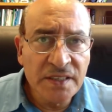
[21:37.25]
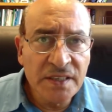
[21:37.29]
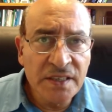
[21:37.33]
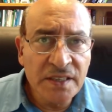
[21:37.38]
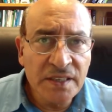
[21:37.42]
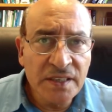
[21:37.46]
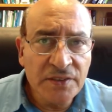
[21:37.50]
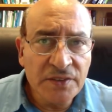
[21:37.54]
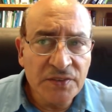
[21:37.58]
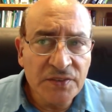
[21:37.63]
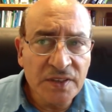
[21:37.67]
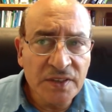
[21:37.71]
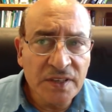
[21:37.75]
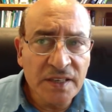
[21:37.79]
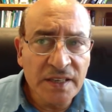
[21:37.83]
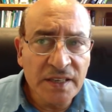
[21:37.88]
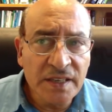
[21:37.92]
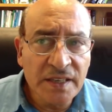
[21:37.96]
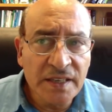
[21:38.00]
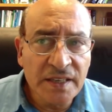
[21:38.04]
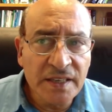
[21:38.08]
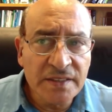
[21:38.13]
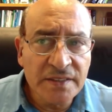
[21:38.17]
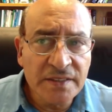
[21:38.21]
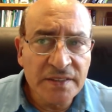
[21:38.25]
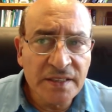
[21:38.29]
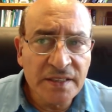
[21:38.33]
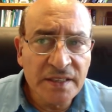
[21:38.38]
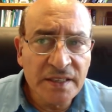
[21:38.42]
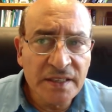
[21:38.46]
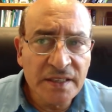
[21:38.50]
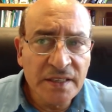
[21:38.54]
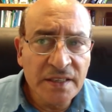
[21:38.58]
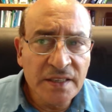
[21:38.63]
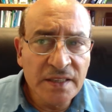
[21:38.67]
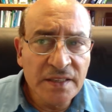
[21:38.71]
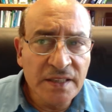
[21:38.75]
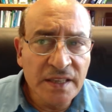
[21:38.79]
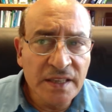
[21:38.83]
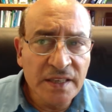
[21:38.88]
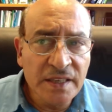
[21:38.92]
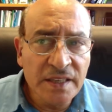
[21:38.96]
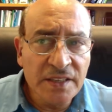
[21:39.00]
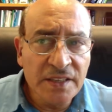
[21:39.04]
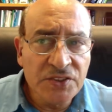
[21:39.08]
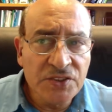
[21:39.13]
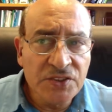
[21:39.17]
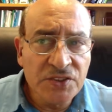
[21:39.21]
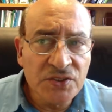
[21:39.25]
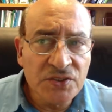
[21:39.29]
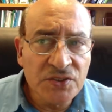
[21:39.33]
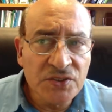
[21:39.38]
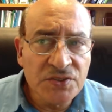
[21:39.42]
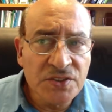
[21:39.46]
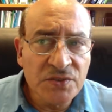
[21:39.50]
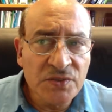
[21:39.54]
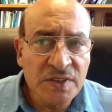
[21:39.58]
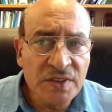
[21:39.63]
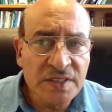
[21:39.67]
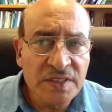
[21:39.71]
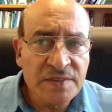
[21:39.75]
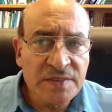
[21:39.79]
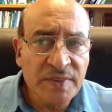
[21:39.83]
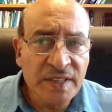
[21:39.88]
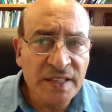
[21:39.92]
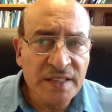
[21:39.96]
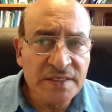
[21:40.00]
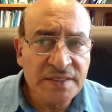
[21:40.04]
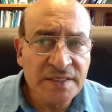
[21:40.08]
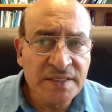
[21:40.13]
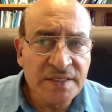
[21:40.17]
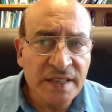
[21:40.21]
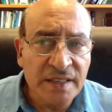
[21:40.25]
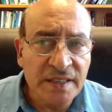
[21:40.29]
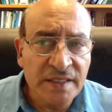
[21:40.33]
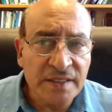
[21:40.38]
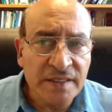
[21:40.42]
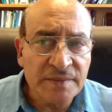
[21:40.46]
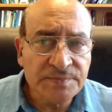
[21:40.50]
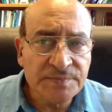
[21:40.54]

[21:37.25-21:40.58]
If you click it, then it shows you what's built in.